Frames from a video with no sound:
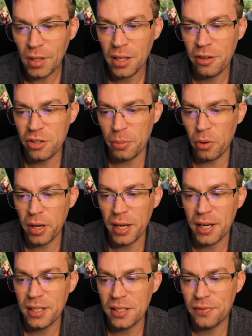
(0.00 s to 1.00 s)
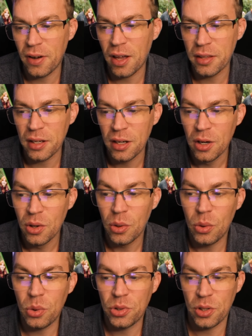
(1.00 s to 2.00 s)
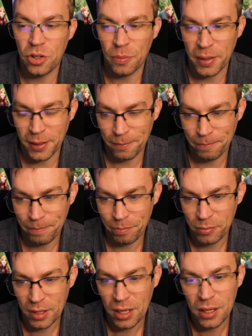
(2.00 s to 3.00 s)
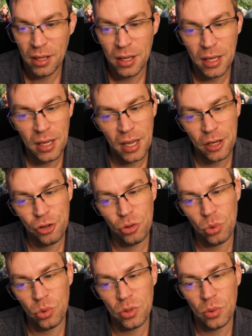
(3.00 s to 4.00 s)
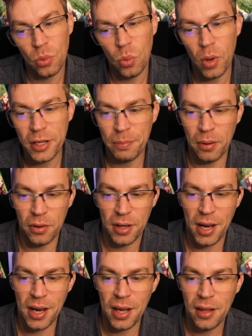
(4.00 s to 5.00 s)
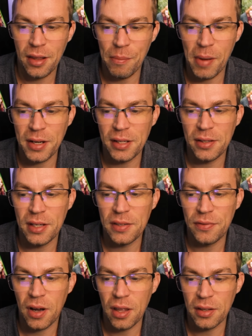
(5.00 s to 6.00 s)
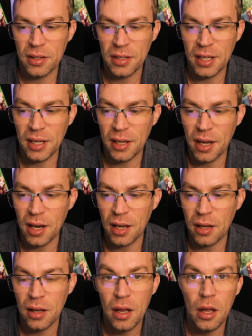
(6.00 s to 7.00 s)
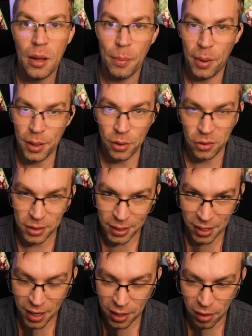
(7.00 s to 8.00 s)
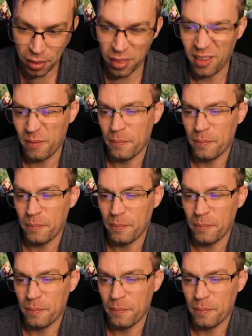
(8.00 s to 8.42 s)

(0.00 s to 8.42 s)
There's a boy and his father also shopping. He has short, white blonde hair that matches his father's in colour, but not in length.